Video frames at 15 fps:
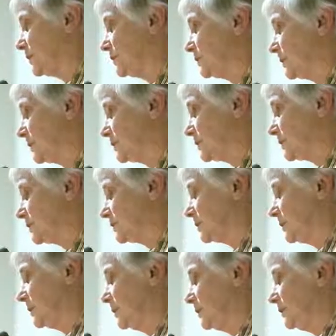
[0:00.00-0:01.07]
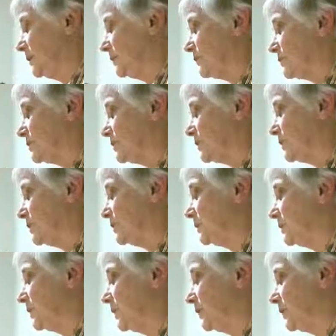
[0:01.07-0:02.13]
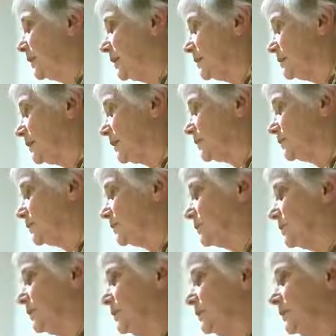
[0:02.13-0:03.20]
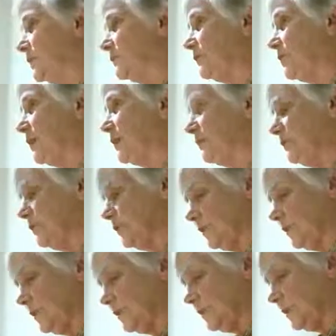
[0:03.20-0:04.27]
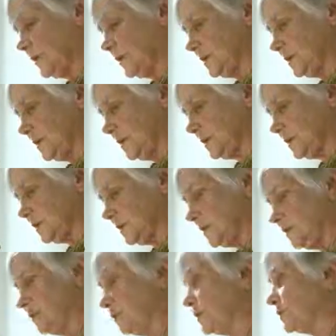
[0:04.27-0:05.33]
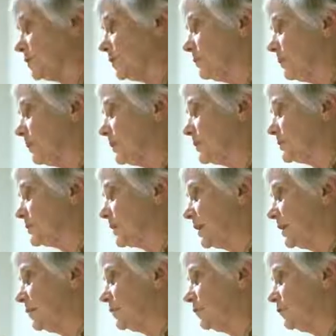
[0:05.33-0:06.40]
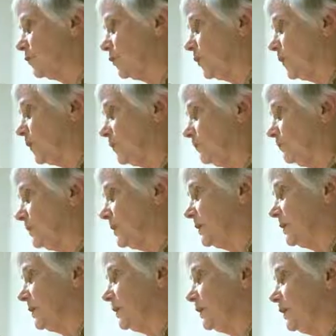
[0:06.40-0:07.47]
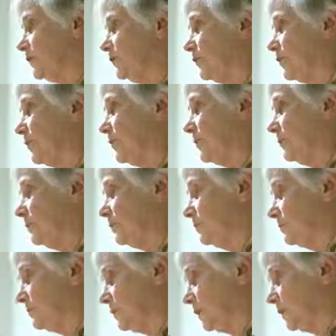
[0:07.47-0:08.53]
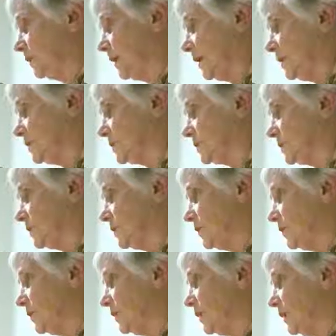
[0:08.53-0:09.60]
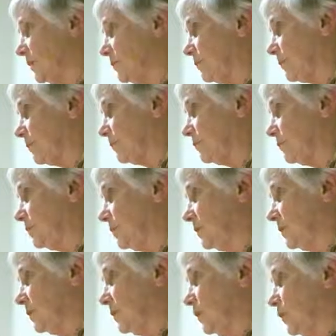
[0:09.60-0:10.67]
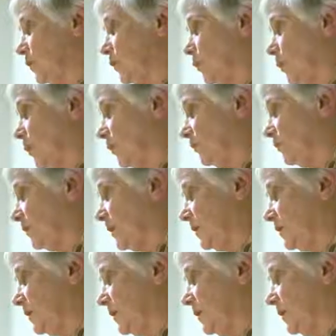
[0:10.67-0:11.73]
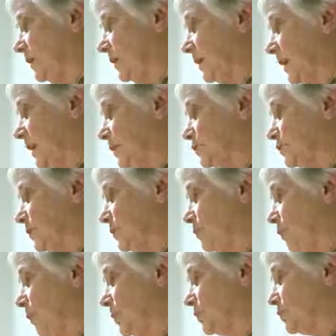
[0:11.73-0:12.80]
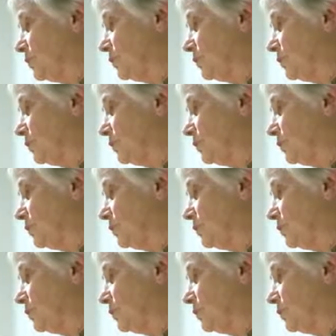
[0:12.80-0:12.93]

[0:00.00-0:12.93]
a dentist, never see an eye doctor, never have their hearing tested because their parents can't afford it. If Bill Gates or Eli Broad or the Walton family actually wanted to